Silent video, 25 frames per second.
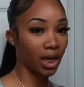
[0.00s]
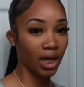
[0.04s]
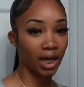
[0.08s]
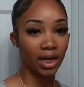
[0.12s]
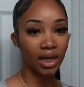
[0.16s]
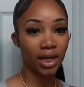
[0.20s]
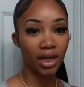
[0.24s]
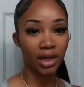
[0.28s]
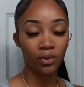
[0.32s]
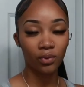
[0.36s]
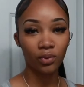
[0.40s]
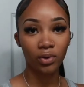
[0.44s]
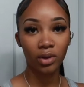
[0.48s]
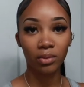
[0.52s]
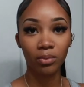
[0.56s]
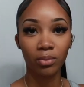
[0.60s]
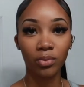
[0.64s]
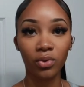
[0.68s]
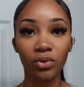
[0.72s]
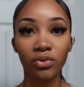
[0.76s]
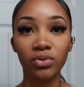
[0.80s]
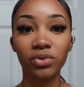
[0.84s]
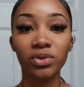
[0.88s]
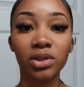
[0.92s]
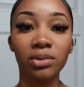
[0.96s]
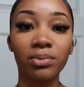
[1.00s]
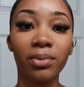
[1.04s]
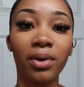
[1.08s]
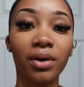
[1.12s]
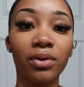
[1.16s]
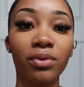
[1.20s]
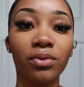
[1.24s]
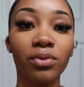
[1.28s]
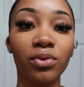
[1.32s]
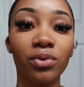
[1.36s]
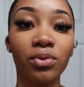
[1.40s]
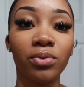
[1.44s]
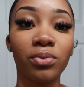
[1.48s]
I kind of want to move to my
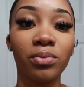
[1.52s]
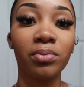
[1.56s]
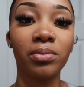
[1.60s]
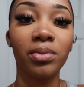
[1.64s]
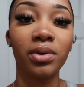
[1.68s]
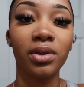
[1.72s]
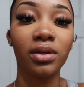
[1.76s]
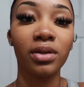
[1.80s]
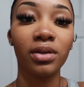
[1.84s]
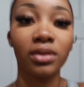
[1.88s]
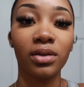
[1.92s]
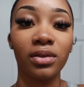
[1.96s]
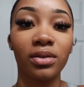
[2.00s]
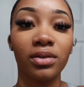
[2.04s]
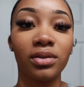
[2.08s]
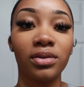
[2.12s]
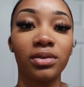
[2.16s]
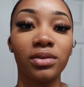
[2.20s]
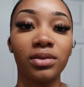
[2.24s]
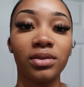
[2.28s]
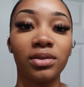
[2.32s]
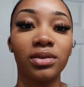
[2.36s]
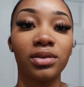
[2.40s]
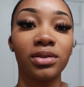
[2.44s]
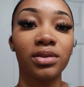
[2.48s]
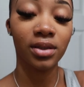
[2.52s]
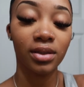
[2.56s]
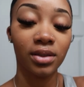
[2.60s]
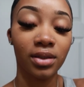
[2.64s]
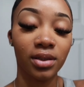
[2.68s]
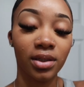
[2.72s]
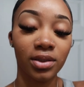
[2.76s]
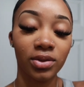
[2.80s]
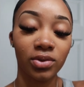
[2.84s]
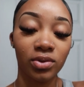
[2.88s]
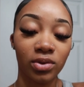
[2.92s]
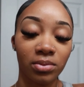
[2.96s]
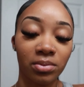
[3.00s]
room because
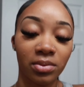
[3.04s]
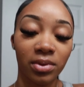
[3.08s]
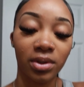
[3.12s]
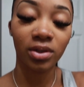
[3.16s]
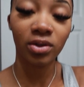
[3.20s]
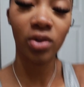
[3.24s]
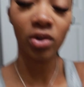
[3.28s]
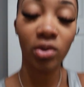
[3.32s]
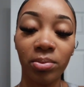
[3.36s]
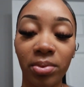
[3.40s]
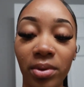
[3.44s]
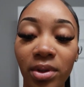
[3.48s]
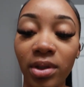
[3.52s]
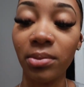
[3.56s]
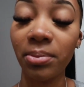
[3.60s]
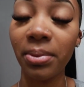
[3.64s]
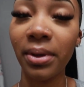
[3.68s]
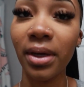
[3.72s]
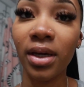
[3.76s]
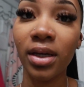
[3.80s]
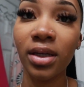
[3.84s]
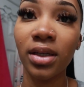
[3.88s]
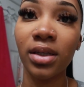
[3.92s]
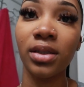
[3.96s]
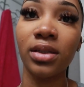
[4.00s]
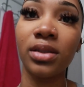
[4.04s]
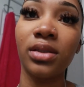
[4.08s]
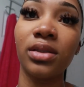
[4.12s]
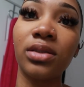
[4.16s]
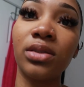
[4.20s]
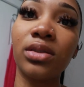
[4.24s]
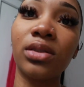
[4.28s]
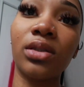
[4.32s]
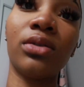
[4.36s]
that's where I'm going to open the package.